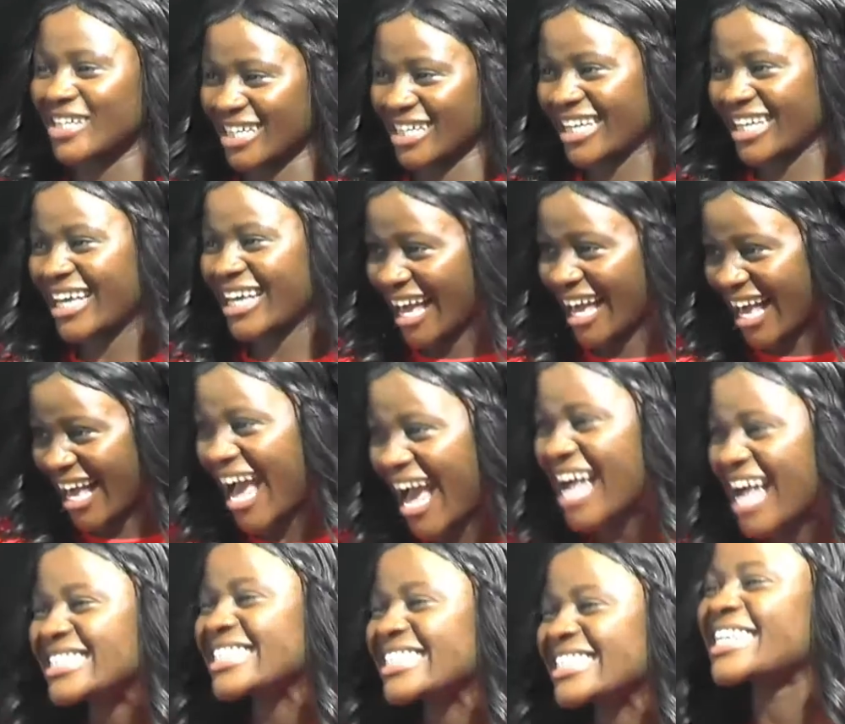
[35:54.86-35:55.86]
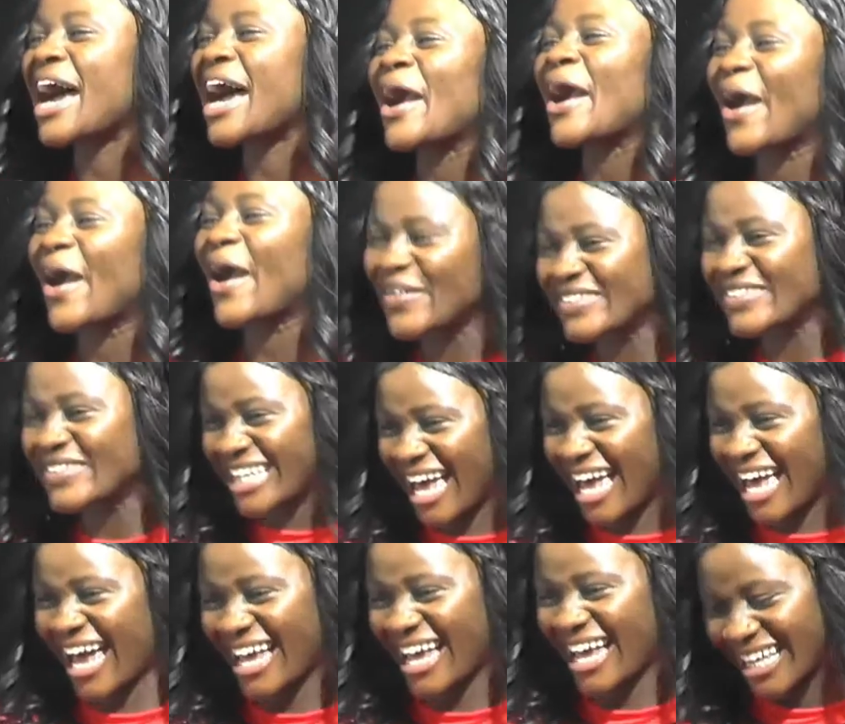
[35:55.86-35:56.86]
Yeah, I see
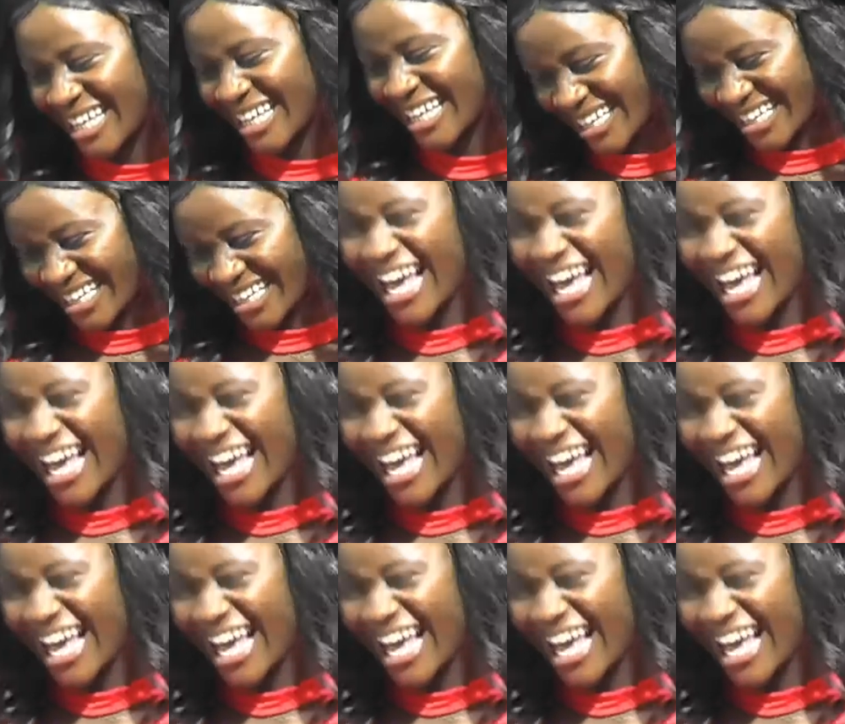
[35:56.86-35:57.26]
that coming.